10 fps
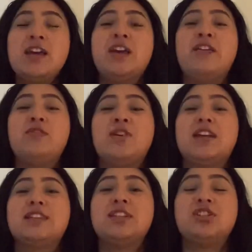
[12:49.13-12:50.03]
If you
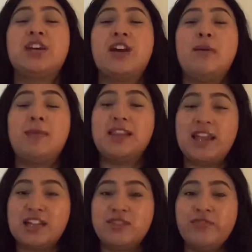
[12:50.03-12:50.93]
guys can check out my
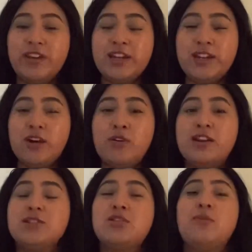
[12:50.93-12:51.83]
last video, it
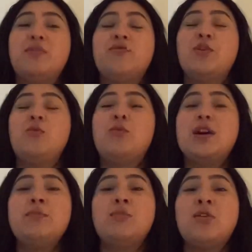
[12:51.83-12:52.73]
is open for
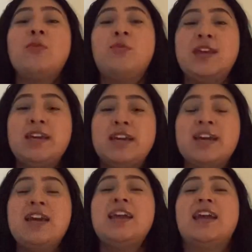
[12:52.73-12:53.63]
1 more week
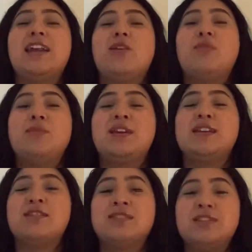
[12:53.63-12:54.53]
and I will be
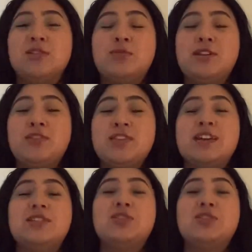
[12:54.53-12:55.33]
announcing the winner then.